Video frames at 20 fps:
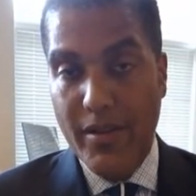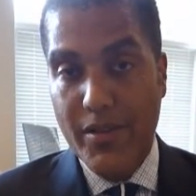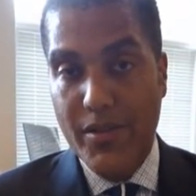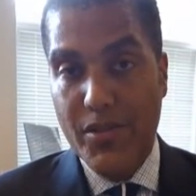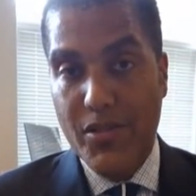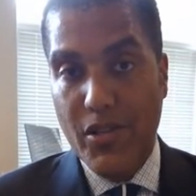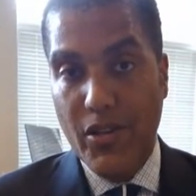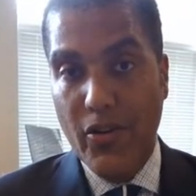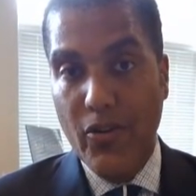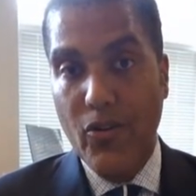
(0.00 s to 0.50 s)

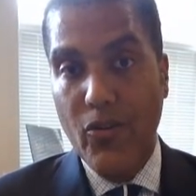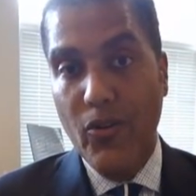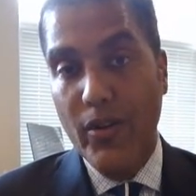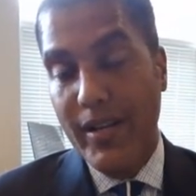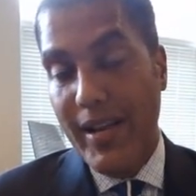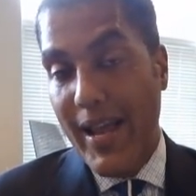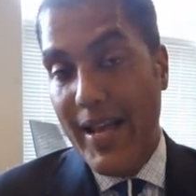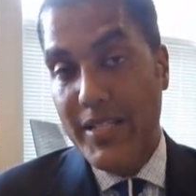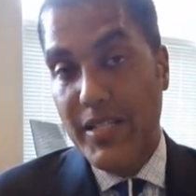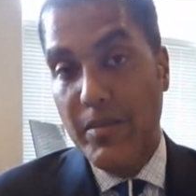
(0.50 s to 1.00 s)
So
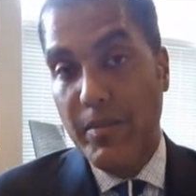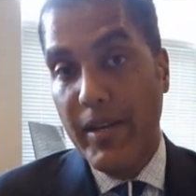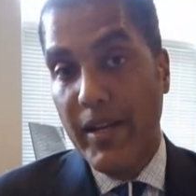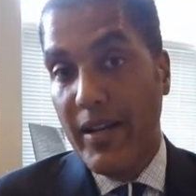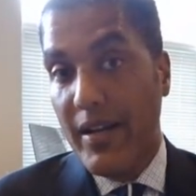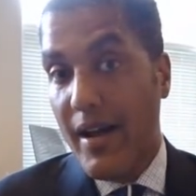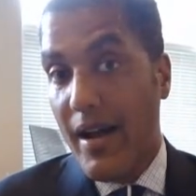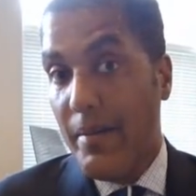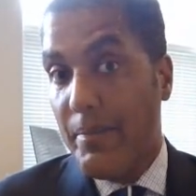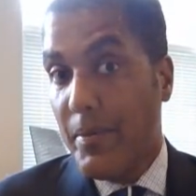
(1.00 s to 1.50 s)
it has to be
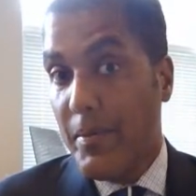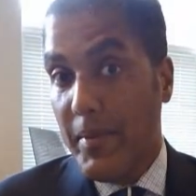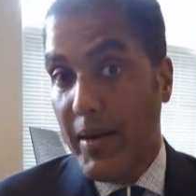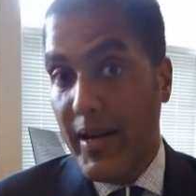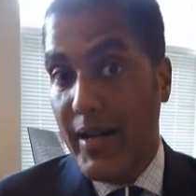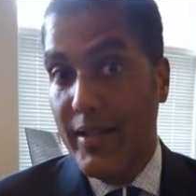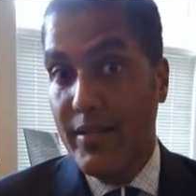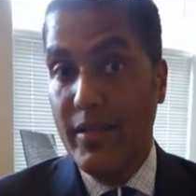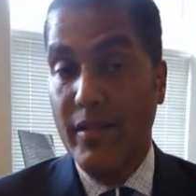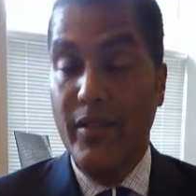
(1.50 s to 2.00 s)
a
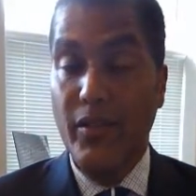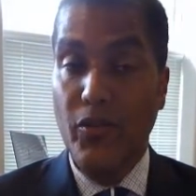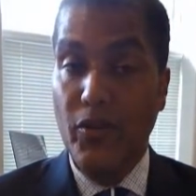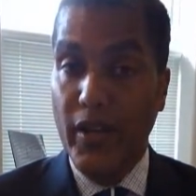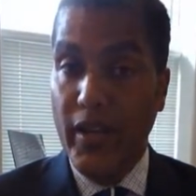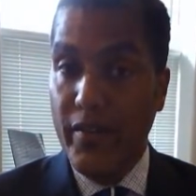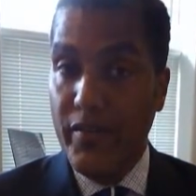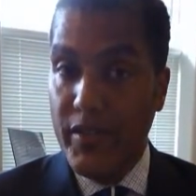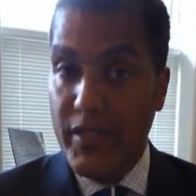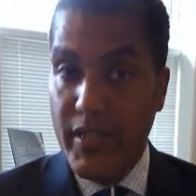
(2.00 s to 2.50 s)
compromise, a little
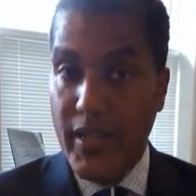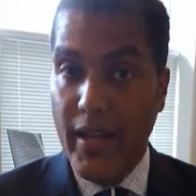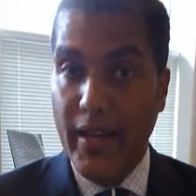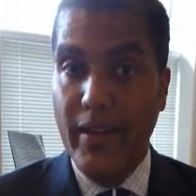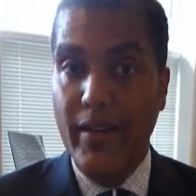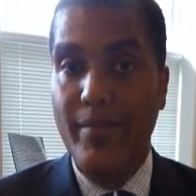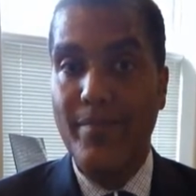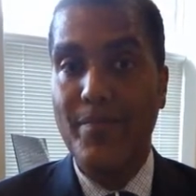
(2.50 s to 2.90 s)
give and take.